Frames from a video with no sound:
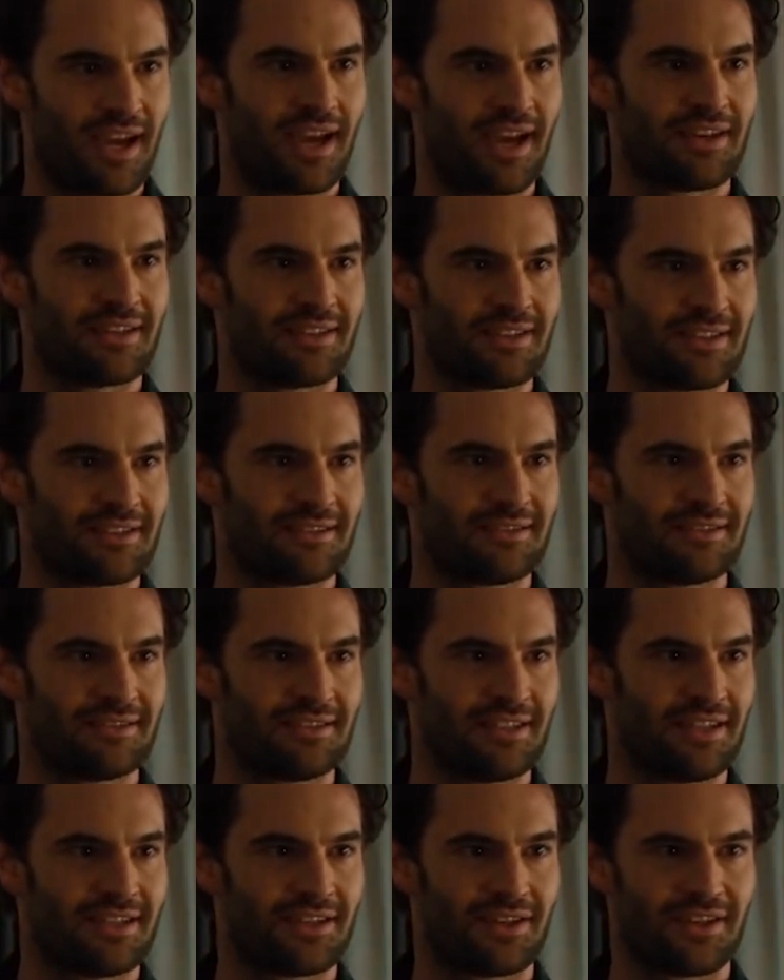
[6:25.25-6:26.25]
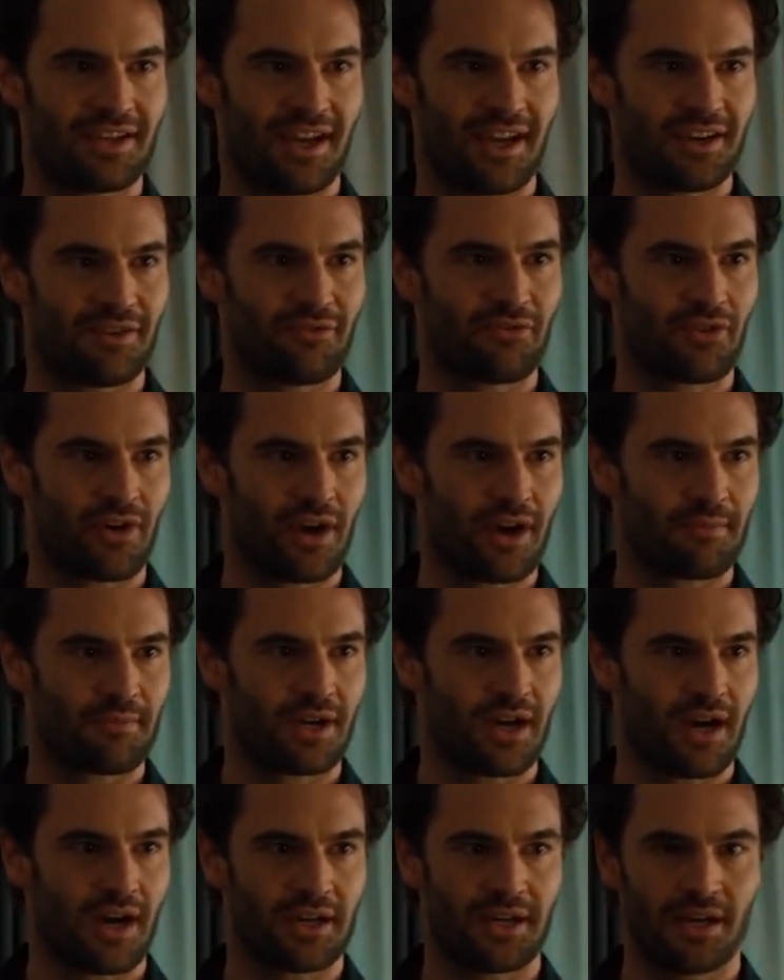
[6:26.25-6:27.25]
and violence that throws any
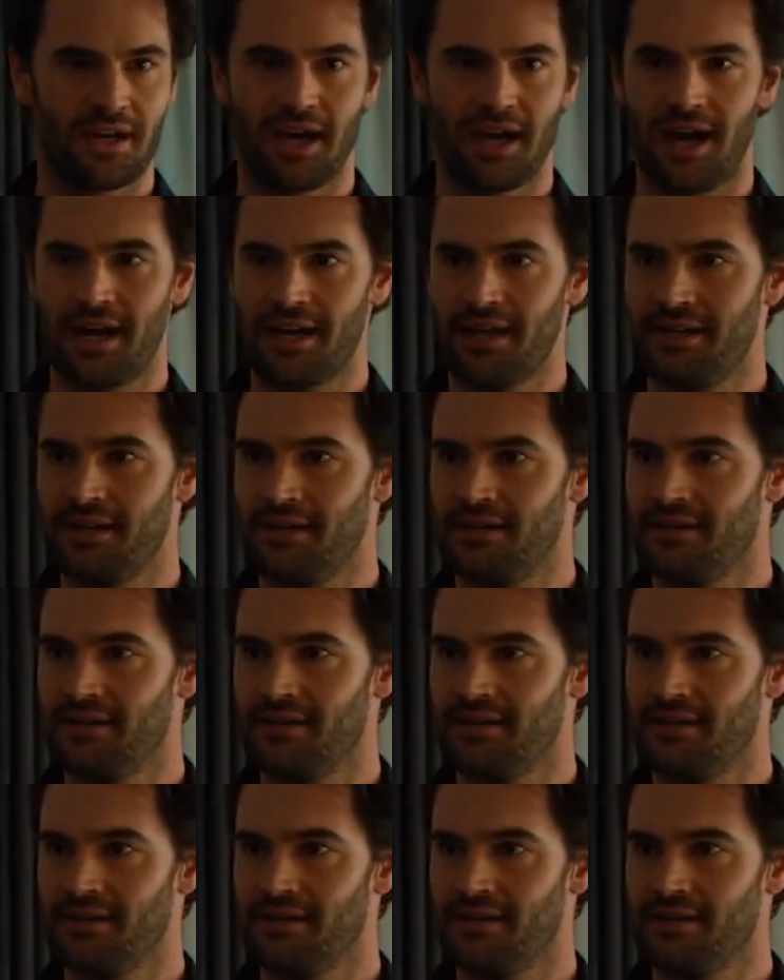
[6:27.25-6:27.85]
credibility it had